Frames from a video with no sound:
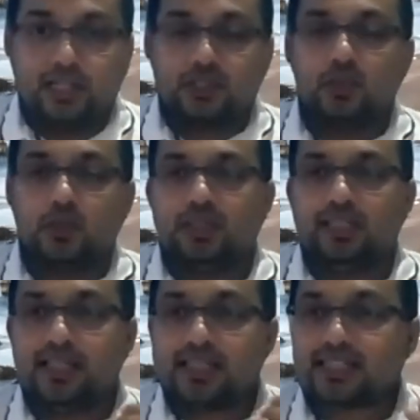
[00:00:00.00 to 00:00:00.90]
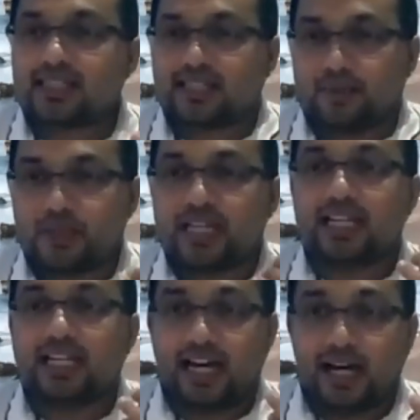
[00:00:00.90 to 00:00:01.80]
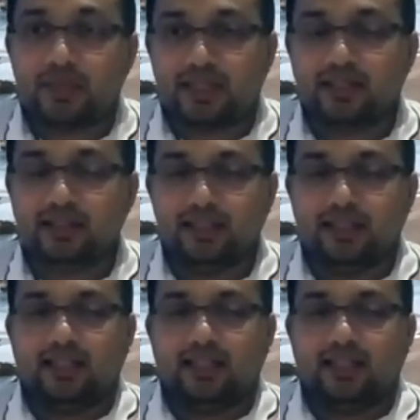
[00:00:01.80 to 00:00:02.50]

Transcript: So this is something alarming,